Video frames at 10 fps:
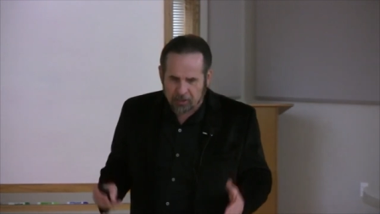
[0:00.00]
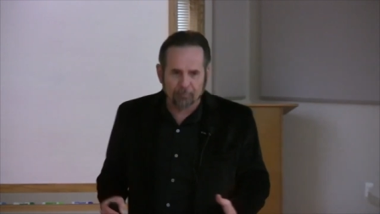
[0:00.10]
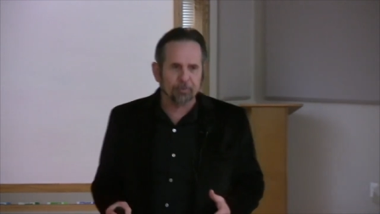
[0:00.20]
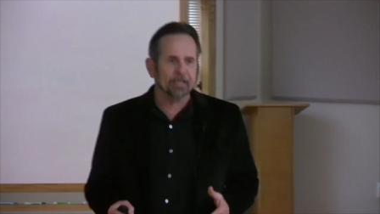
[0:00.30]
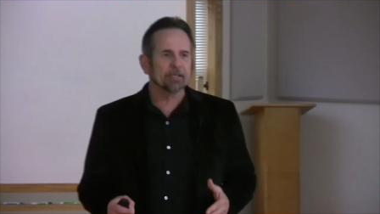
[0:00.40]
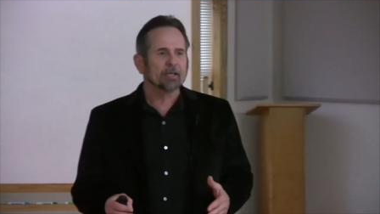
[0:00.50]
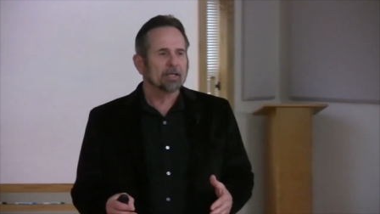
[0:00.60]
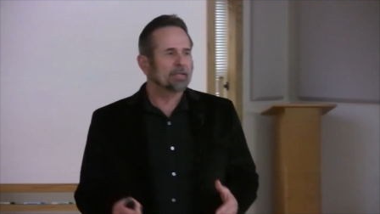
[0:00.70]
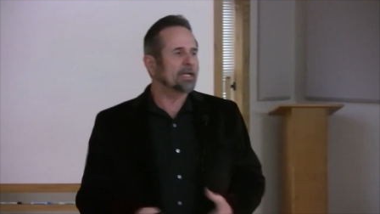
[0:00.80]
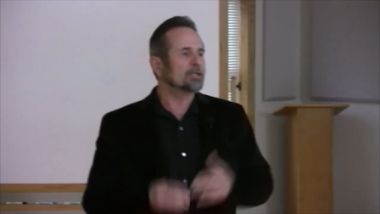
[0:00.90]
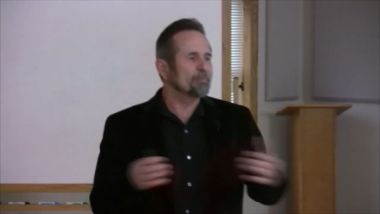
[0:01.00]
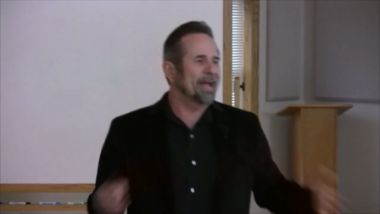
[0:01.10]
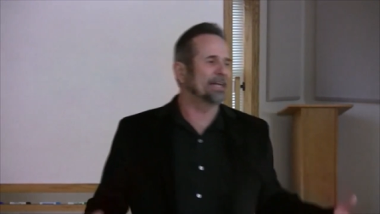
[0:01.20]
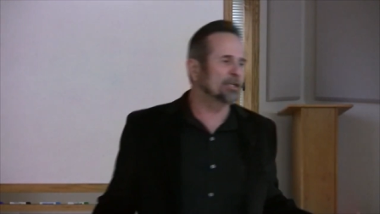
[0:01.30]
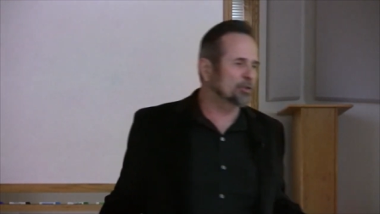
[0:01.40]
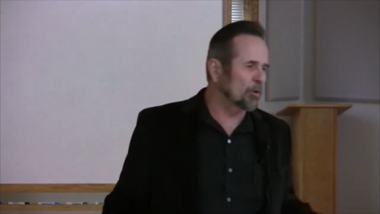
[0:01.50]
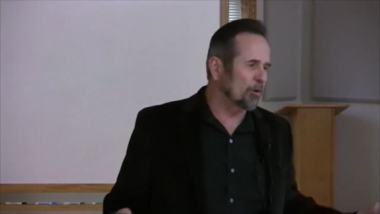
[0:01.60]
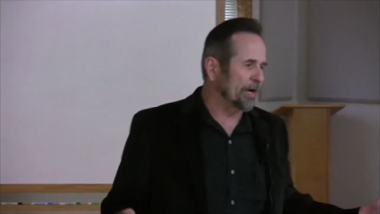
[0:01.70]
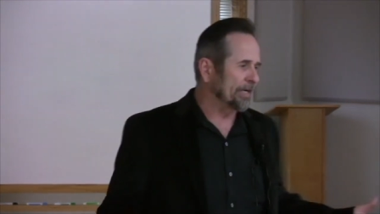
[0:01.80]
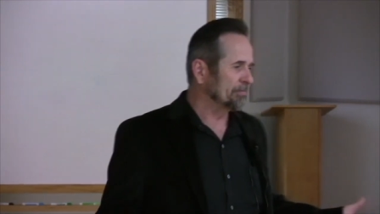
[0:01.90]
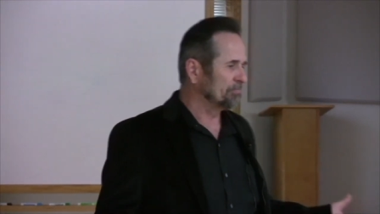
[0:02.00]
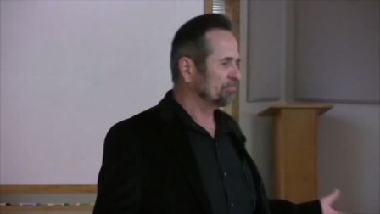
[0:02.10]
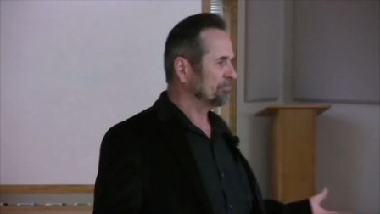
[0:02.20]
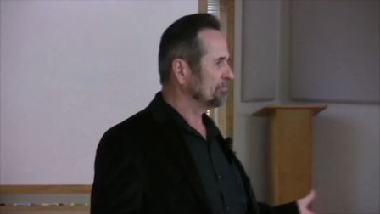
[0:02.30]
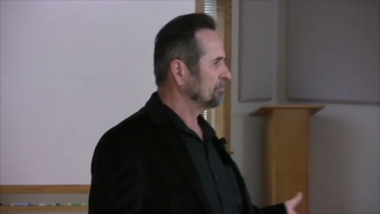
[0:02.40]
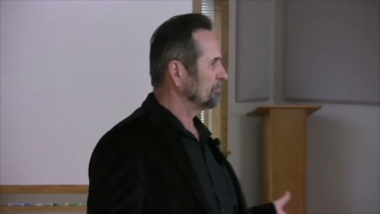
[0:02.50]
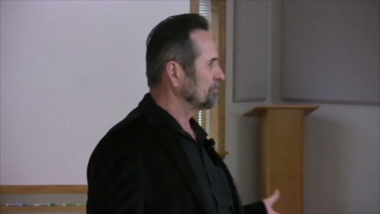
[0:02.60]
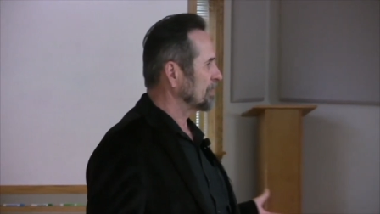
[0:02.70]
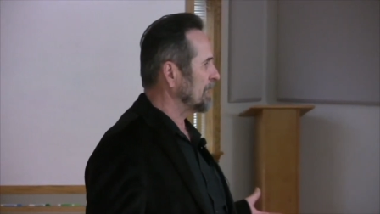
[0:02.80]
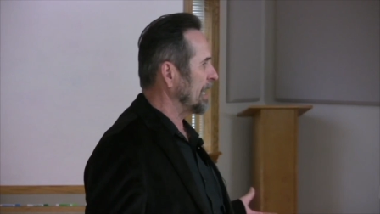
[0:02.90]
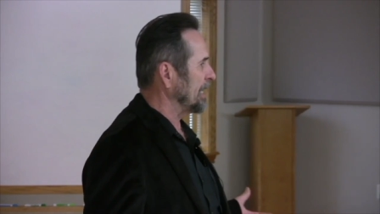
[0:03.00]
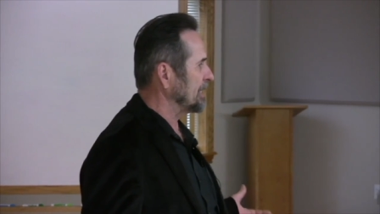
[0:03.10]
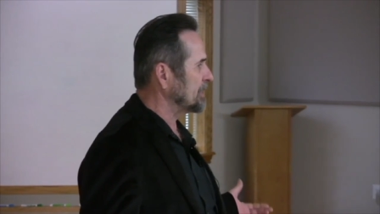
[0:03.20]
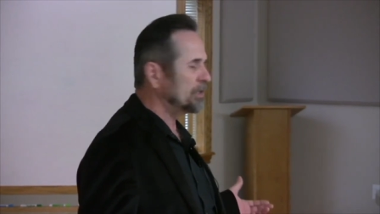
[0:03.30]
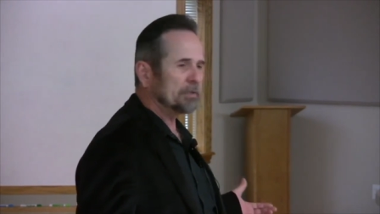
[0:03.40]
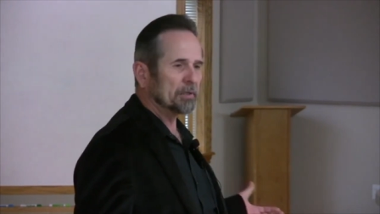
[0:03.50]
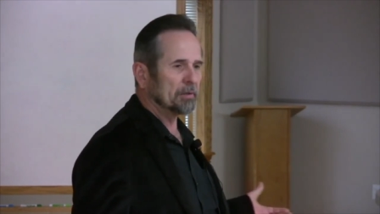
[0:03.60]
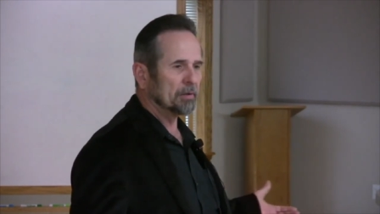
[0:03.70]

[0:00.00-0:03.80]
something that is mandatory today, is it?